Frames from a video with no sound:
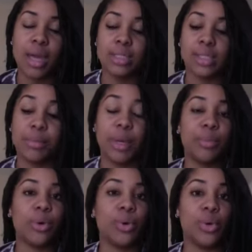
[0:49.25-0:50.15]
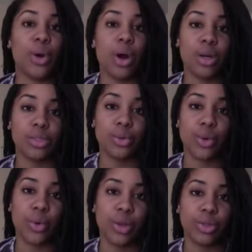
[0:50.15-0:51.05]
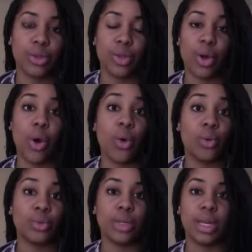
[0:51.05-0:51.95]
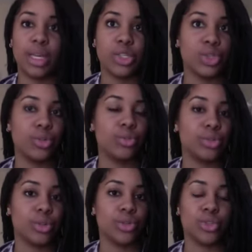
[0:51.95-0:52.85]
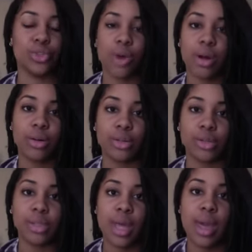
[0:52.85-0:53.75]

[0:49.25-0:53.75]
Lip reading: to people who are also going through their own issues or struggles,